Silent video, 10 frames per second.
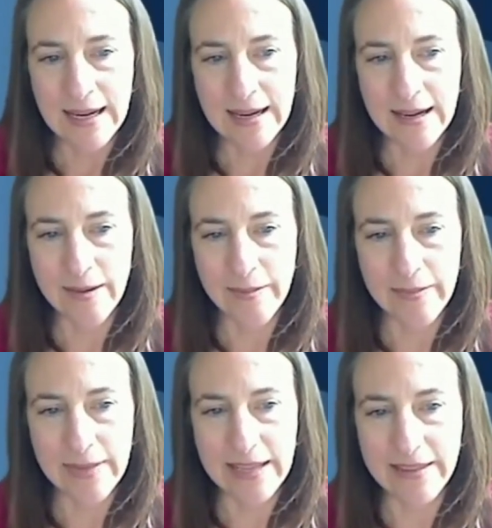
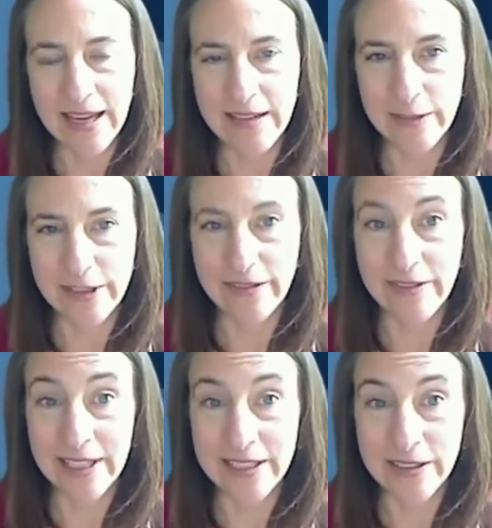And then with the
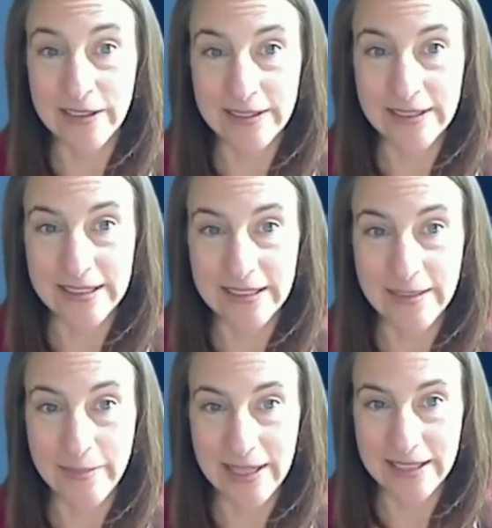financial
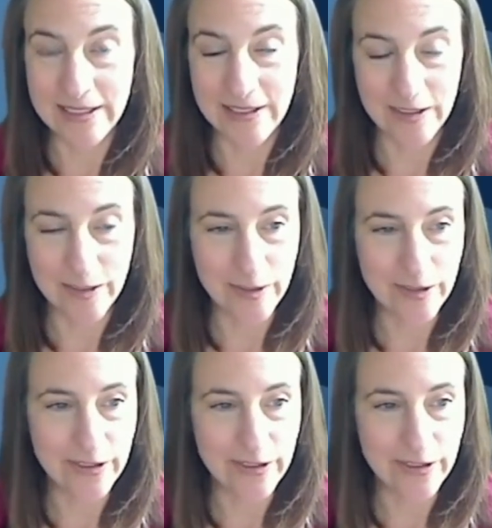impacts on the